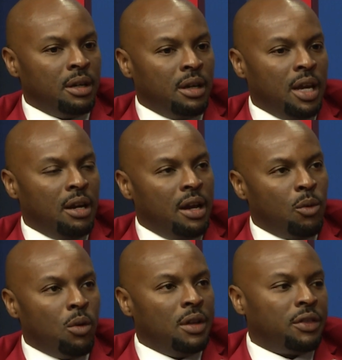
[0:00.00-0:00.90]
And
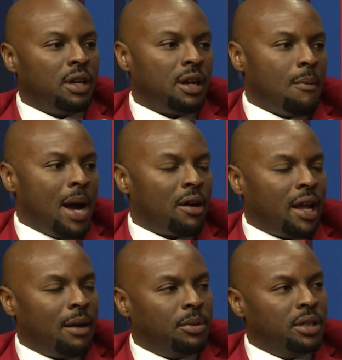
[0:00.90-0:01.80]
one thing about
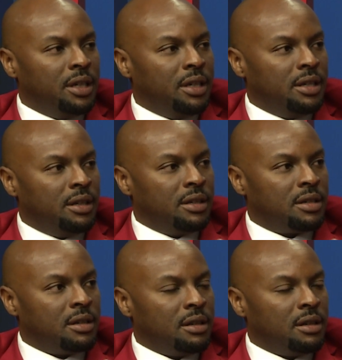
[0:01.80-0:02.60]
Kappa League is